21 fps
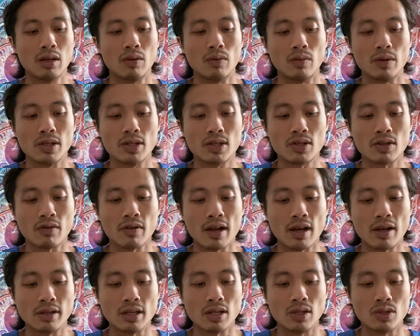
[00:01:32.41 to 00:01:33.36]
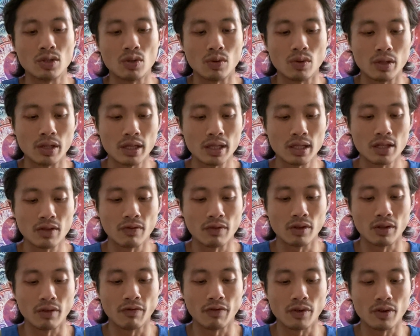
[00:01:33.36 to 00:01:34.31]
What's surrounding Taurus for
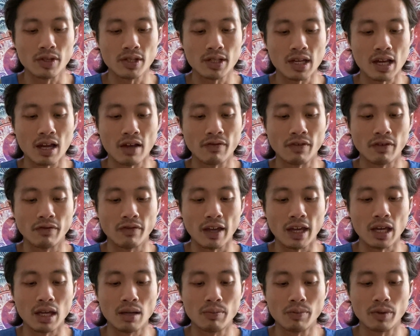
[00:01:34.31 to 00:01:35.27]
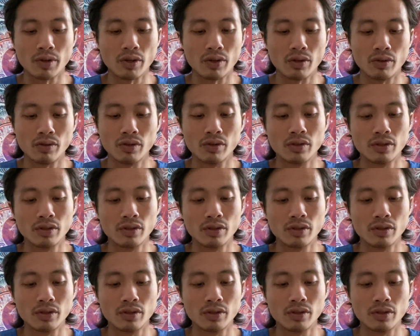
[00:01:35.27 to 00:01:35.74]
the first half of April,